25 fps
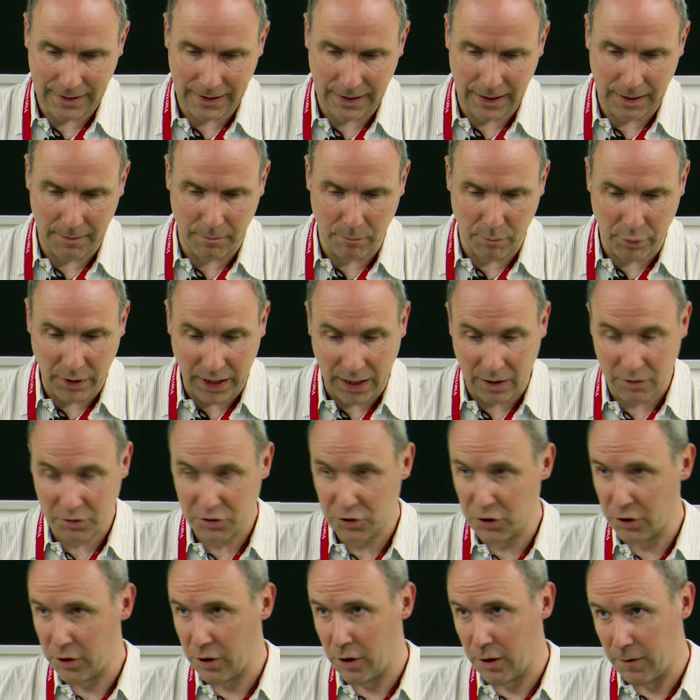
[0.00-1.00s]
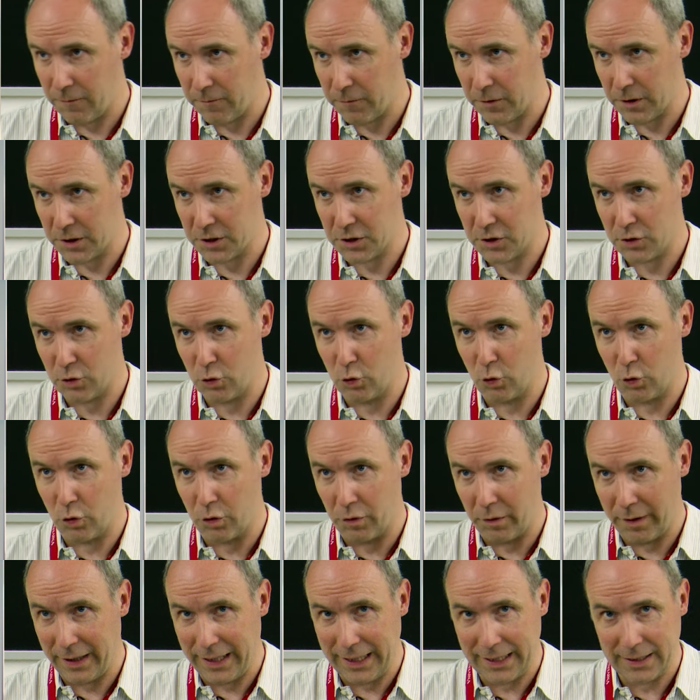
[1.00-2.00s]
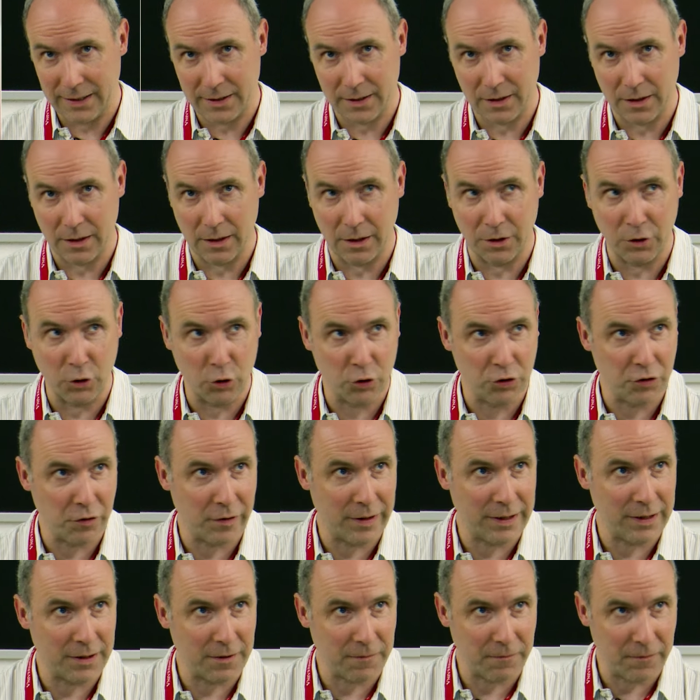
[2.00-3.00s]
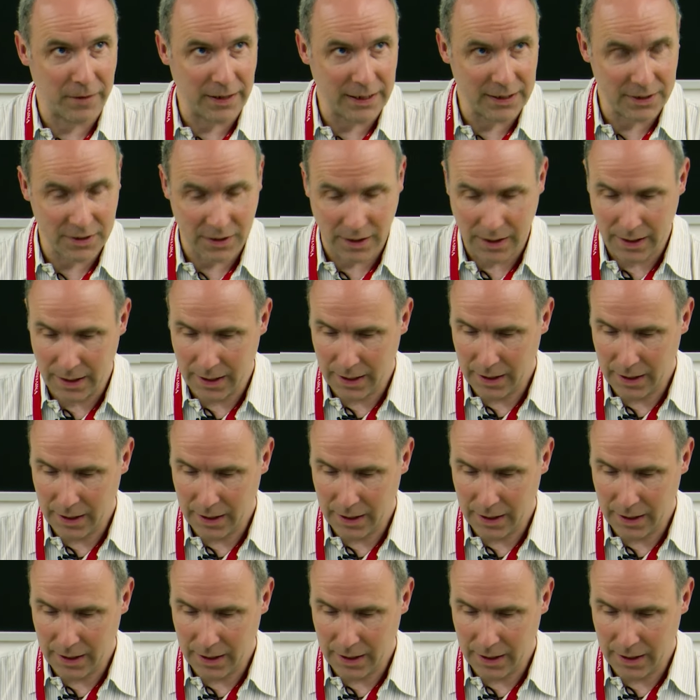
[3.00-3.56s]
a browser offers to create a user interface